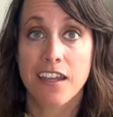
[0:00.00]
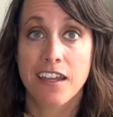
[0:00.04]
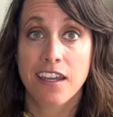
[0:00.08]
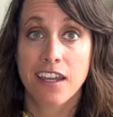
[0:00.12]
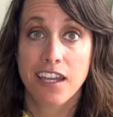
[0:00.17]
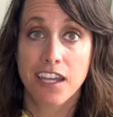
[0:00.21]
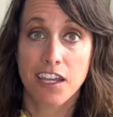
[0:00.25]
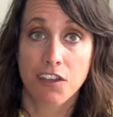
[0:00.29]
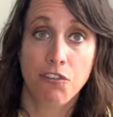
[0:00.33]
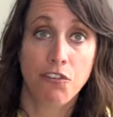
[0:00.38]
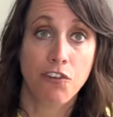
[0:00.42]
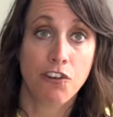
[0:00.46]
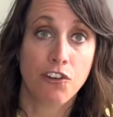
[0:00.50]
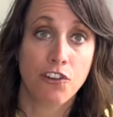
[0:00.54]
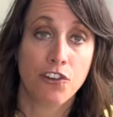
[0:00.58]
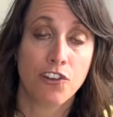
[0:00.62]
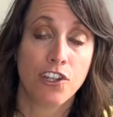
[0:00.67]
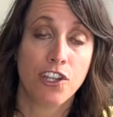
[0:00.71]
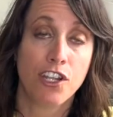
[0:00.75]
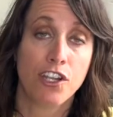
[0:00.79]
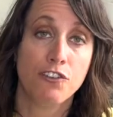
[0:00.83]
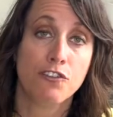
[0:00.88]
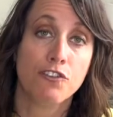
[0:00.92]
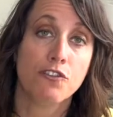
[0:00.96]
If you're
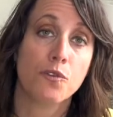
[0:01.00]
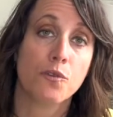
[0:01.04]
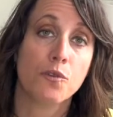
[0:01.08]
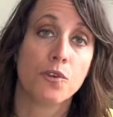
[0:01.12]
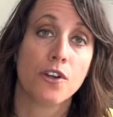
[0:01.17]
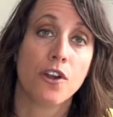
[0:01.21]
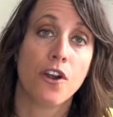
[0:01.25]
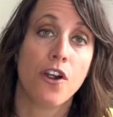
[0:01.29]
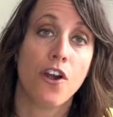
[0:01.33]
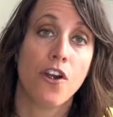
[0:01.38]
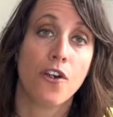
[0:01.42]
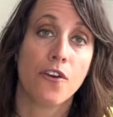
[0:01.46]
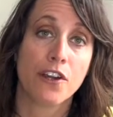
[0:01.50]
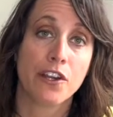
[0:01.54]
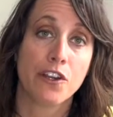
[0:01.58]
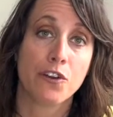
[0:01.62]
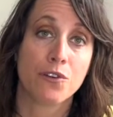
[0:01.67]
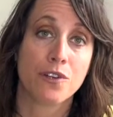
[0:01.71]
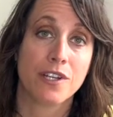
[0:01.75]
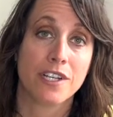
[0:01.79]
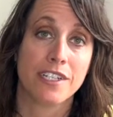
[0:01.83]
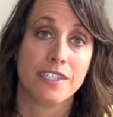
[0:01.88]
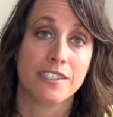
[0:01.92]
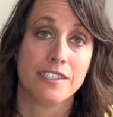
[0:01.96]
looking for already
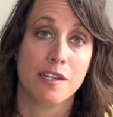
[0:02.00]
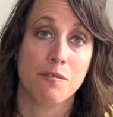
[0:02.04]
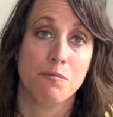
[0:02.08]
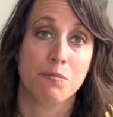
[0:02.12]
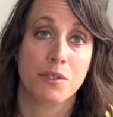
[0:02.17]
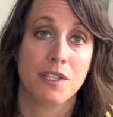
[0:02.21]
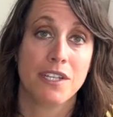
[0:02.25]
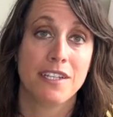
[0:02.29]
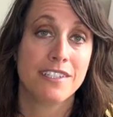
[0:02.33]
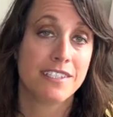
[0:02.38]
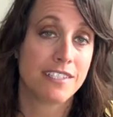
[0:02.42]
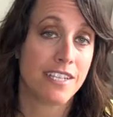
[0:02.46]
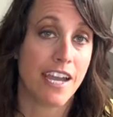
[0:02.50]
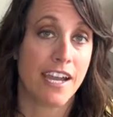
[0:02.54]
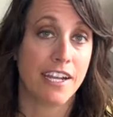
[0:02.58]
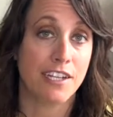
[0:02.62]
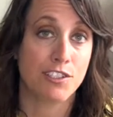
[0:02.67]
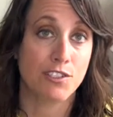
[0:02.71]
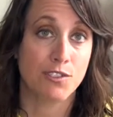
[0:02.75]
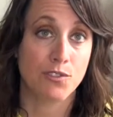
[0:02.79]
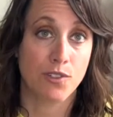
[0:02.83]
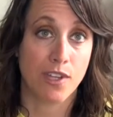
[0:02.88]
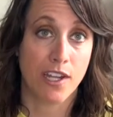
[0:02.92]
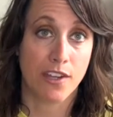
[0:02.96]
created templates, I
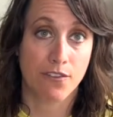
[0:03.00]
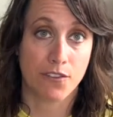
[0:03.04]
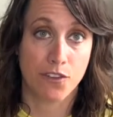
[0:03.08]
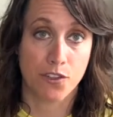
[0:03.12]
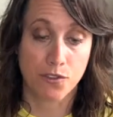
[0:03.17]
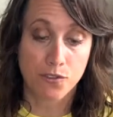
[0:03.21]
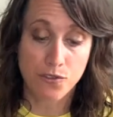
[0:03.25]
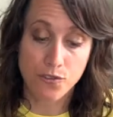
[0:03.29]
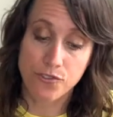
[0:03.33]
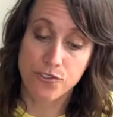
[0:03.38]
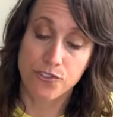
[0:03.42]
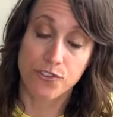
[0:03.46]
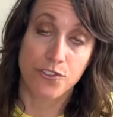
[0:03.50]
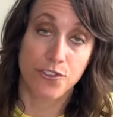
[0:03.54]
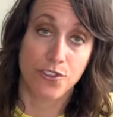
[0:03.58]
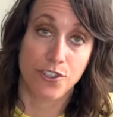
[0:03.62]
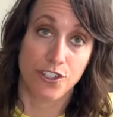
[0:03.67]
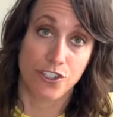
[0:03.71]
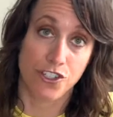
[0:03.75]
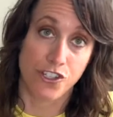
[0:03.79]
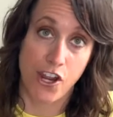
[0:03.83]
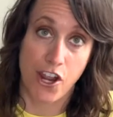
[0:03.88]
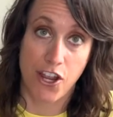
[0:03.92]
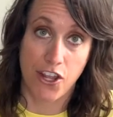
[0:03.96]
do have those. You
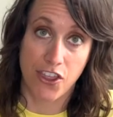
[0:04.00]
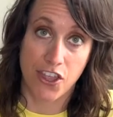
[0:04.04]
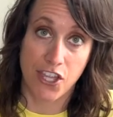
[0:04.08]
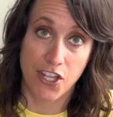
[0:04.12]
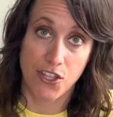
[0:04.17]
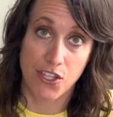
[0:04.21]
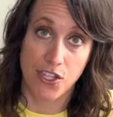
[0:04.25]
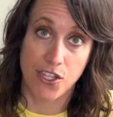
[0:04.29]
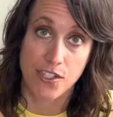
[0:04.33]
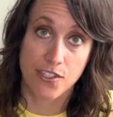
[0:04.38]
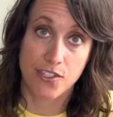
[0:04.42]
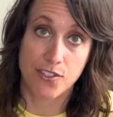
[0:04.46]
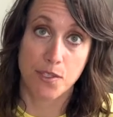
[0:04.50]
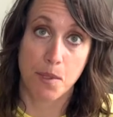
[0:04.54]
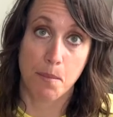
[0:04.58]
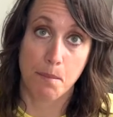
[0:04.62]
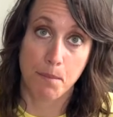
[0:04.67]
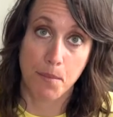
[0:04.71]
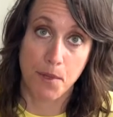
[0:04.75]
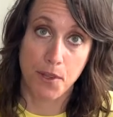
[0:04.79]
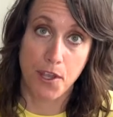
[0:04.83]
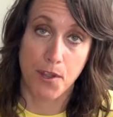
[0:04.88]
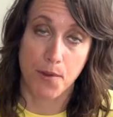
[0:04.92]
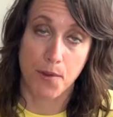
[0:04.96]
can check the links below.